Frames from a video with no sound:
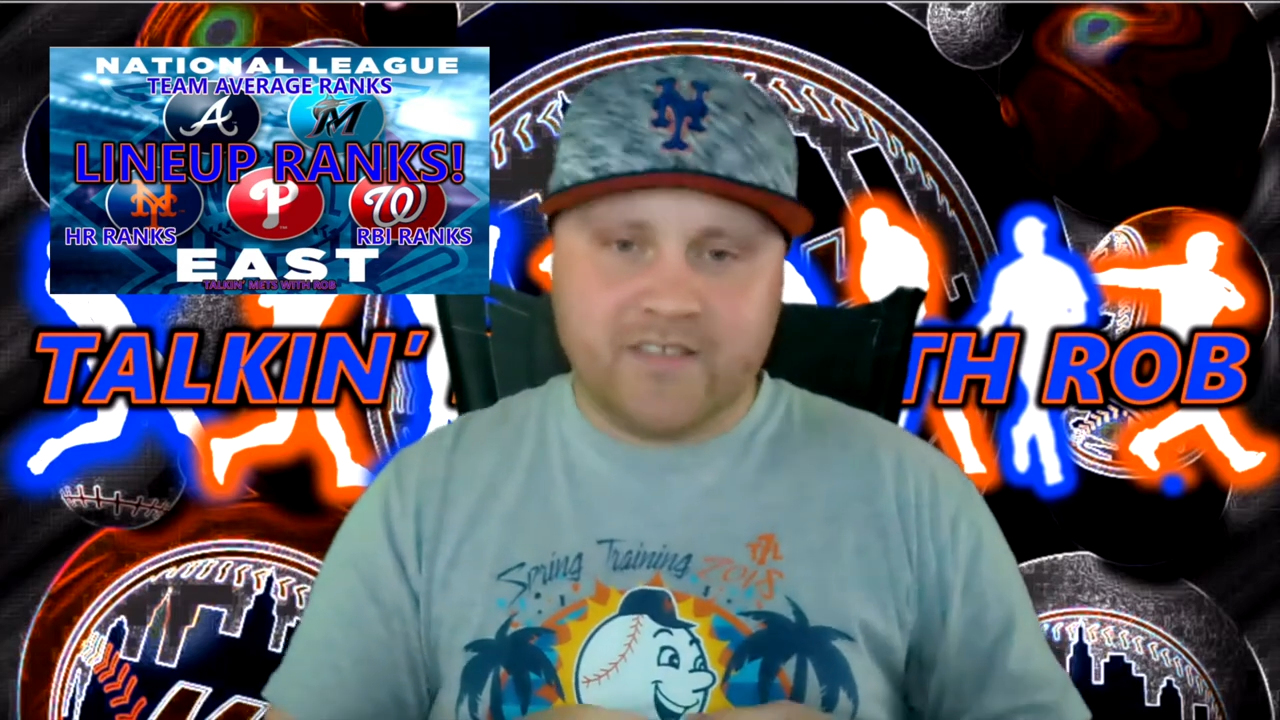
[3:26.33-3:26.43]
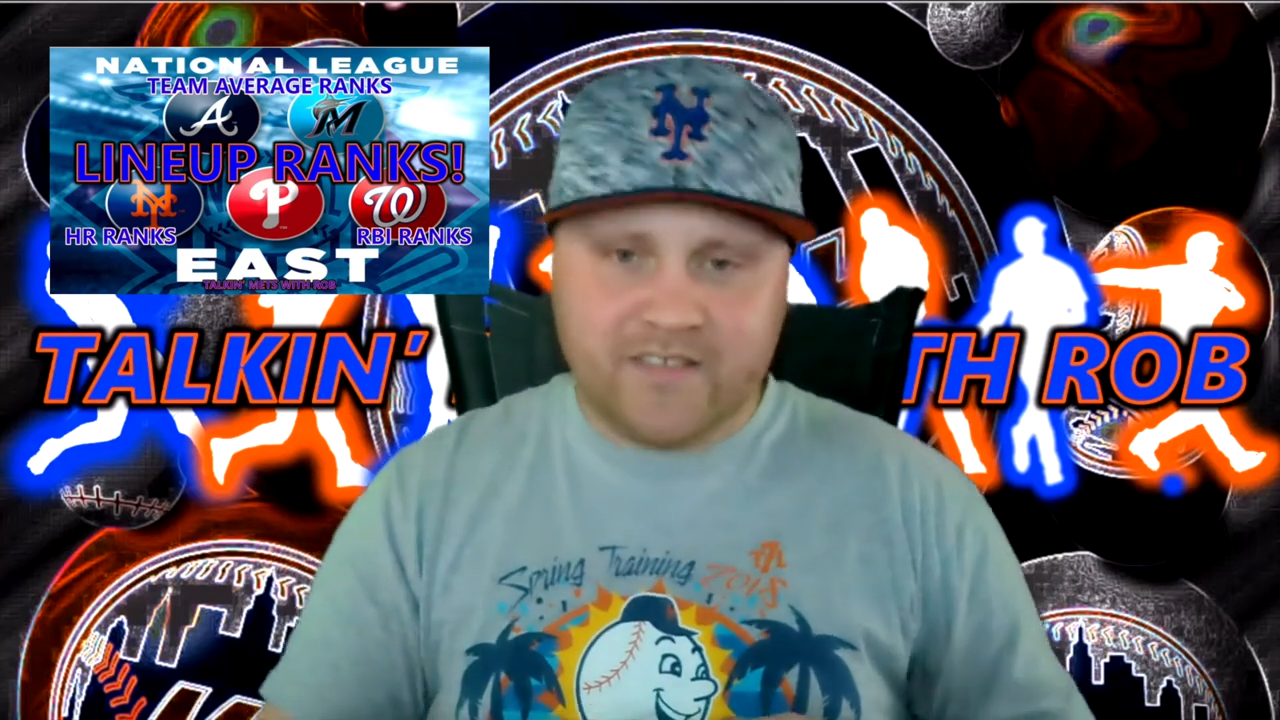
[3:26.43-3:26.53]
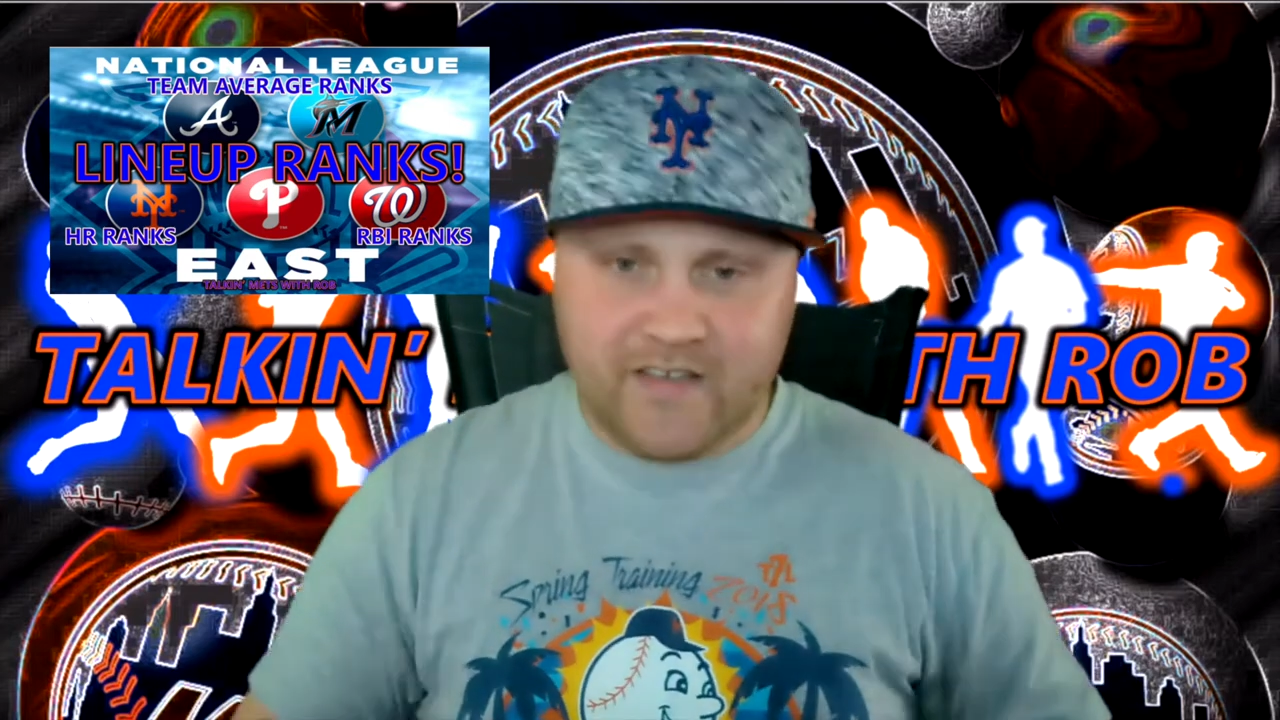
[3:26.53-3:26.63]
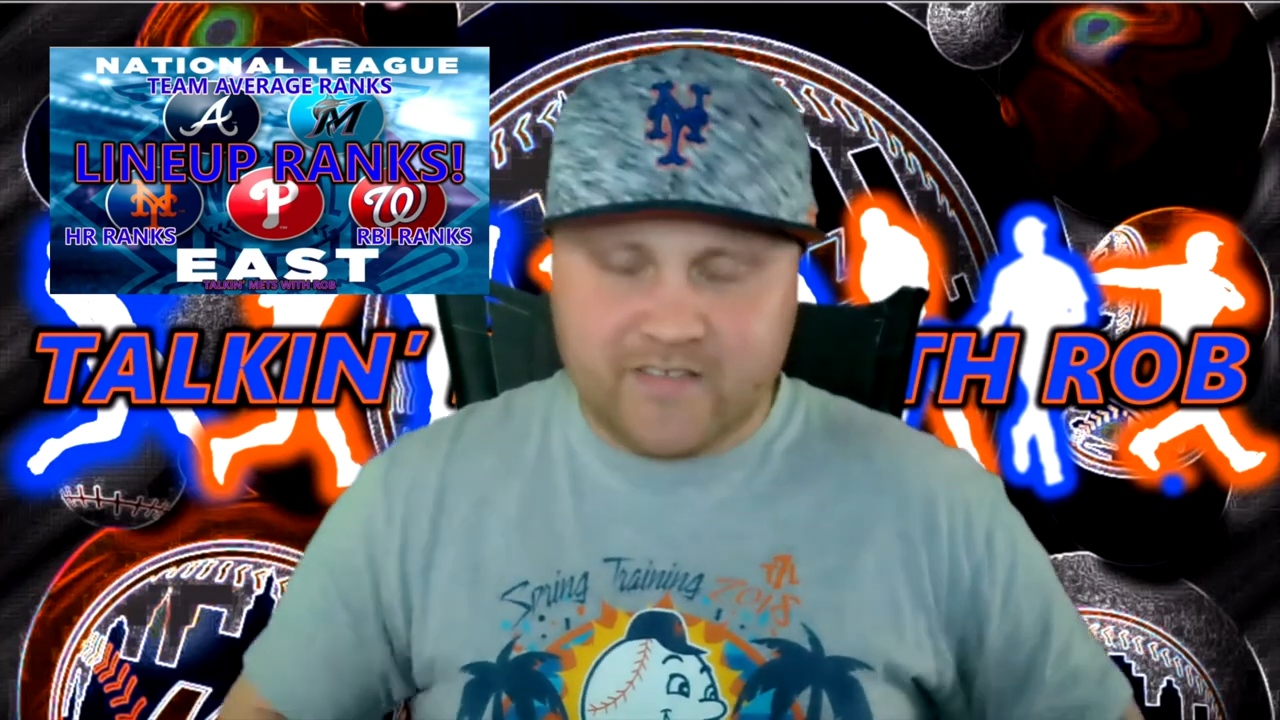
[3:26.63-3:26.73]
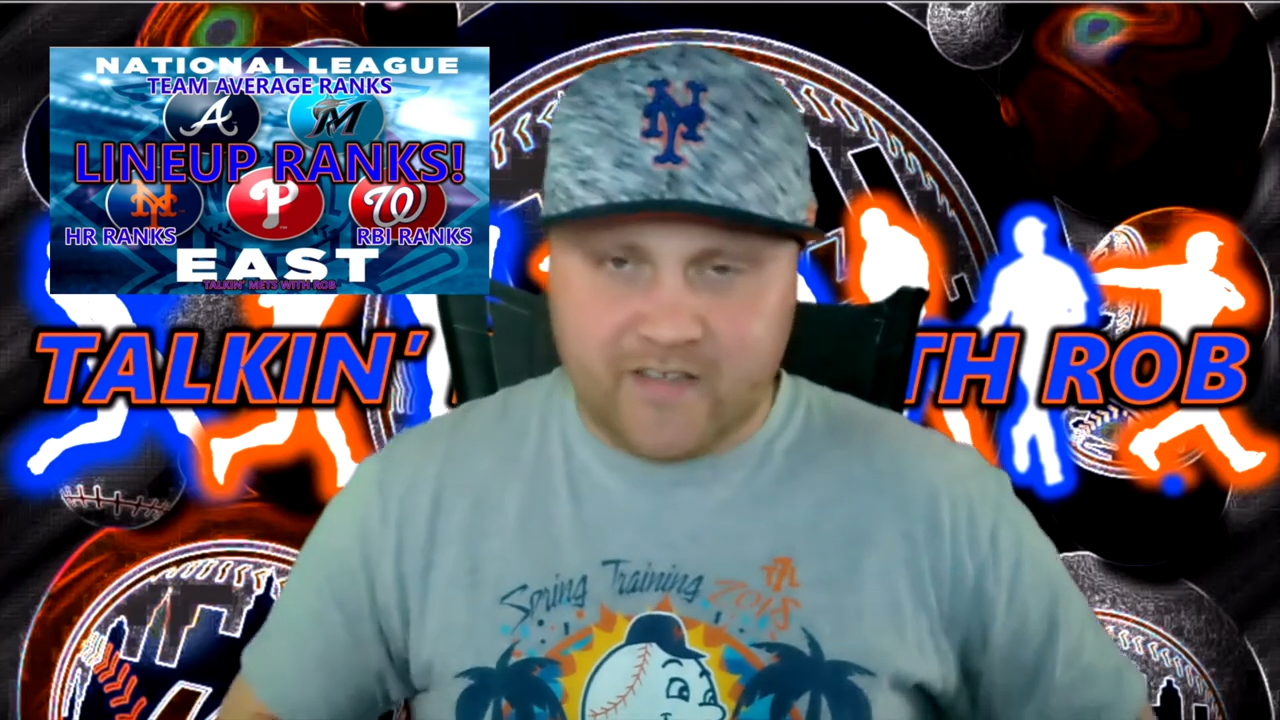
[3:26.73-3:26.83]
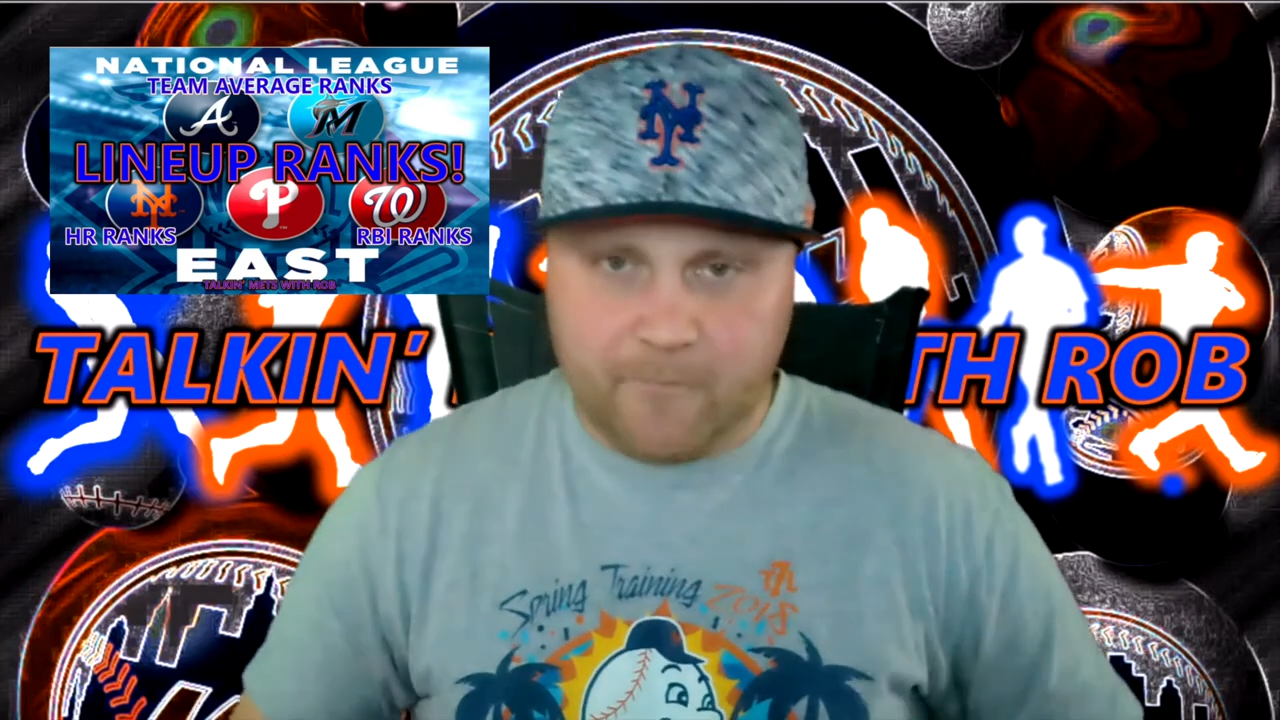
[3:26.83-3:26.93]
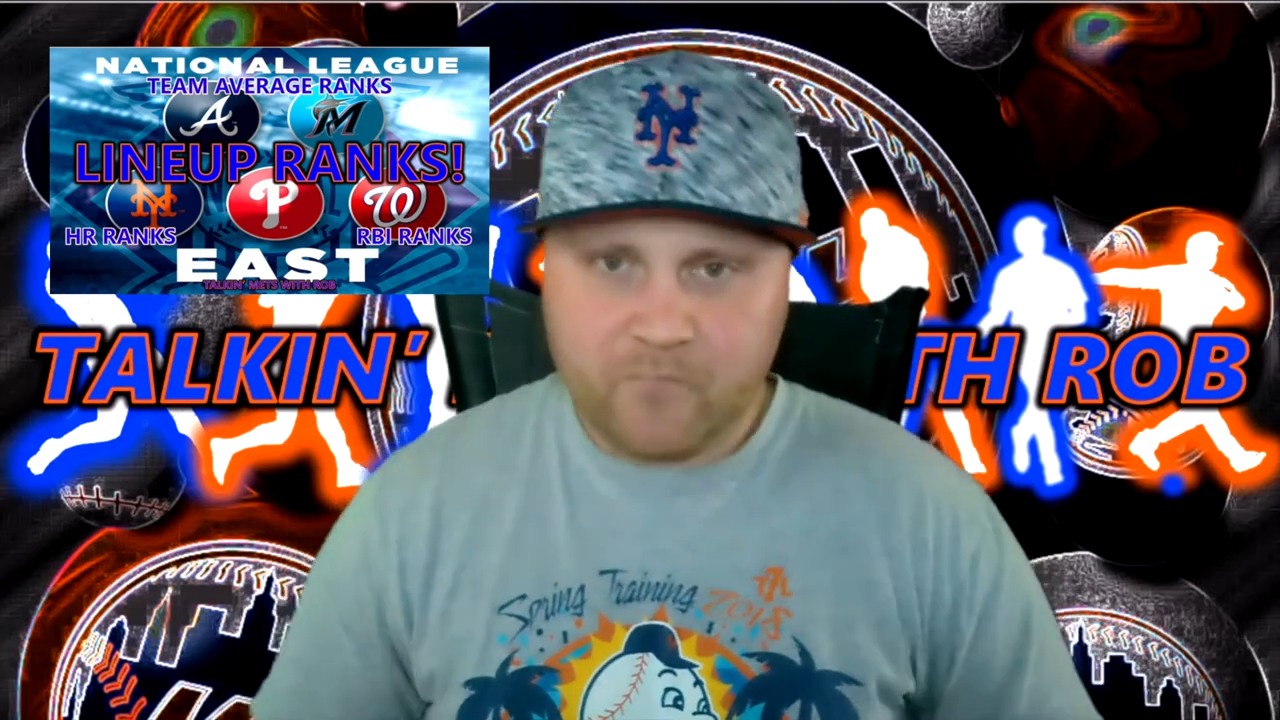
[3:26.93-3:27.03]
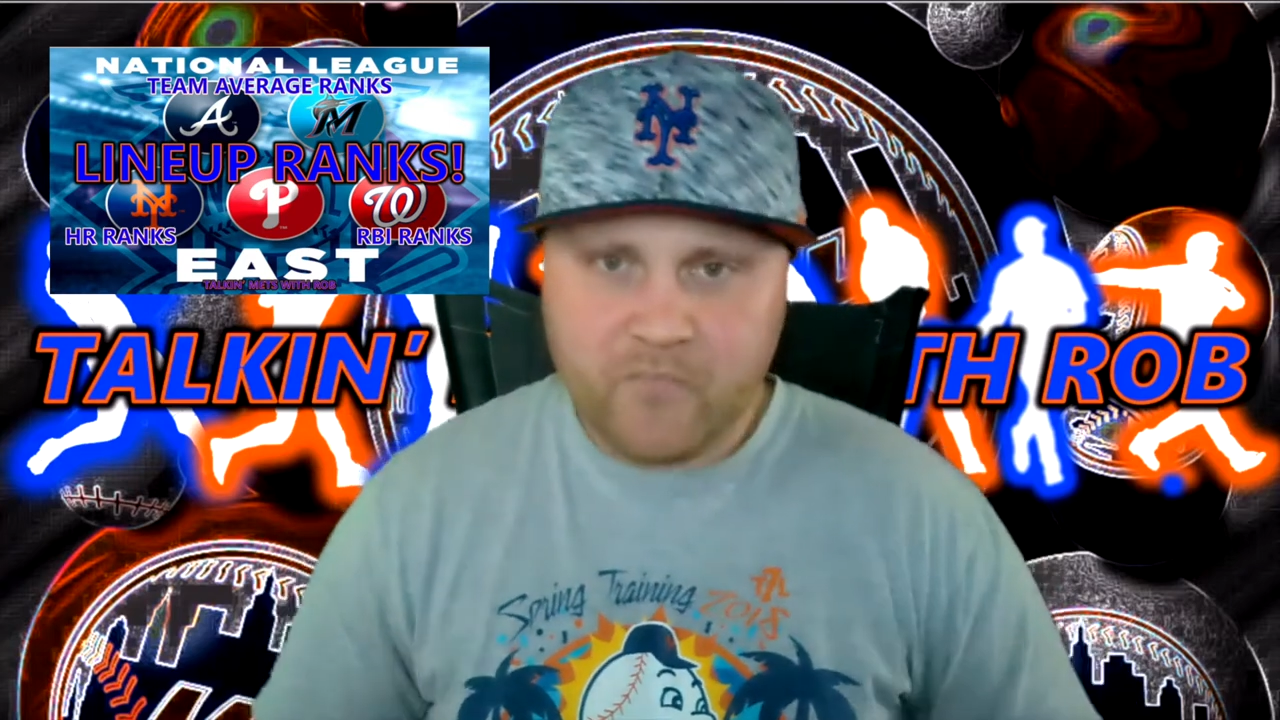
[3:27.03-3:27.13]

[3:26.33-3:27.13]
season.